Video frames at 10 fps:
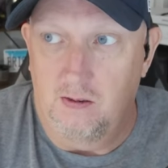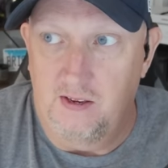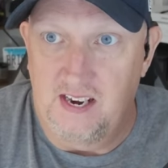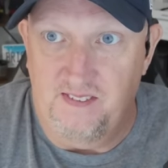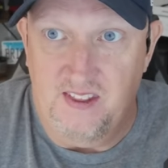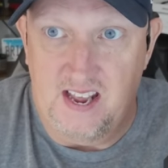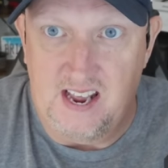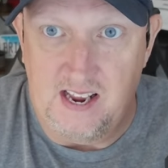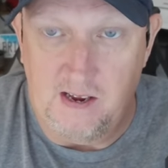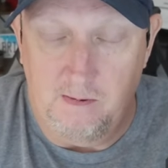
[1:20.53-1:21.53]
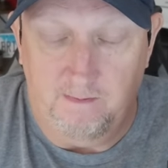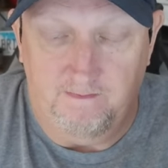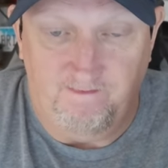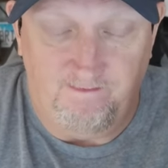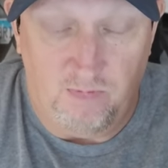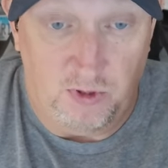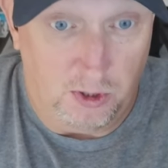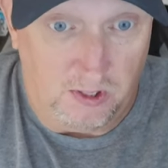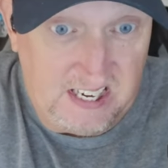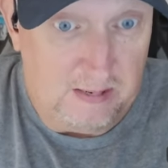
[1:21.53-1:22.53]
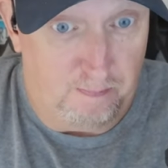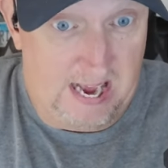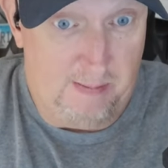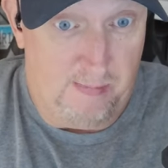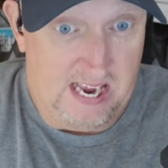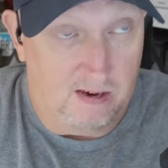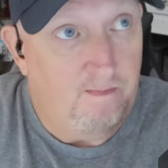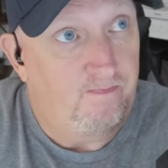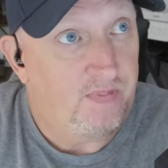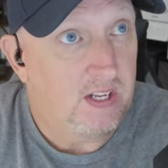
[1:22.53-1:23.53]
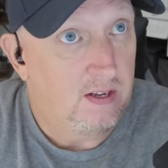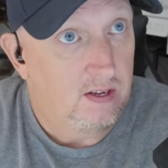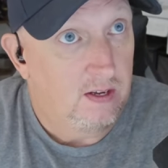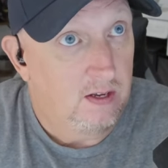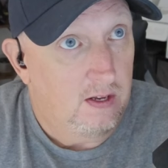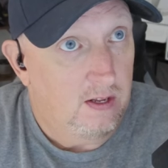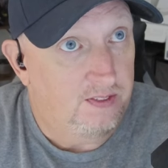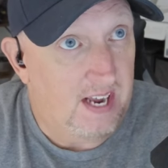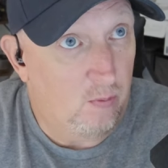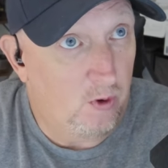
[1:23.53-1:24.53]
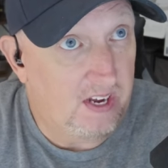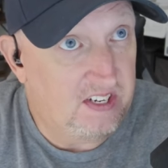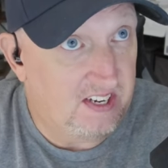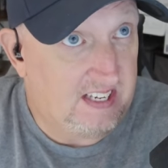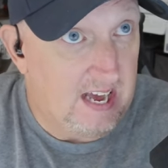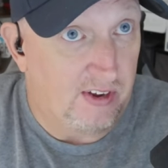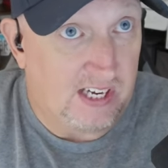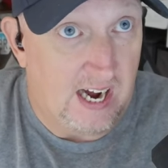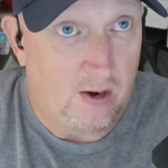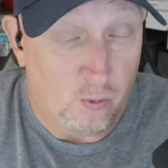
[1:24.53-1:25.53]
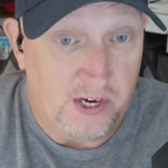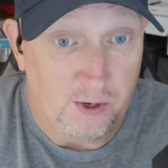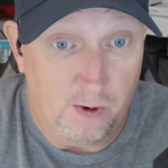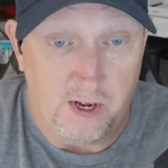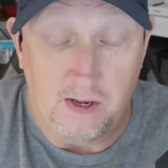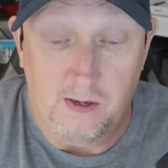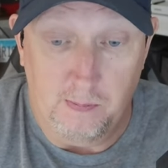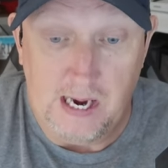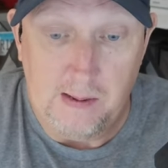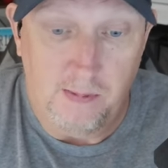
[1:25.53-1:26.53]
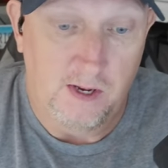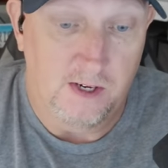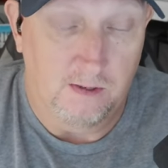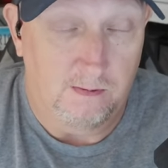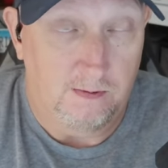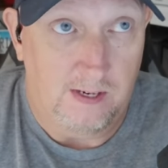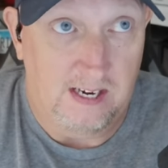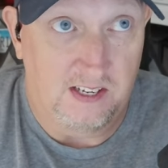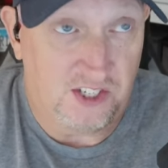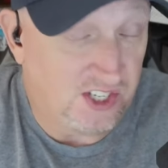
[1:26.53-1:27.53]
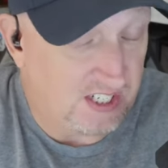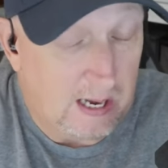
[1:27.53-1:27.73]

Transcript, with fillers: and they deleted Batman, they really did Kevin Conroy dirty, in my opinion. And it's just not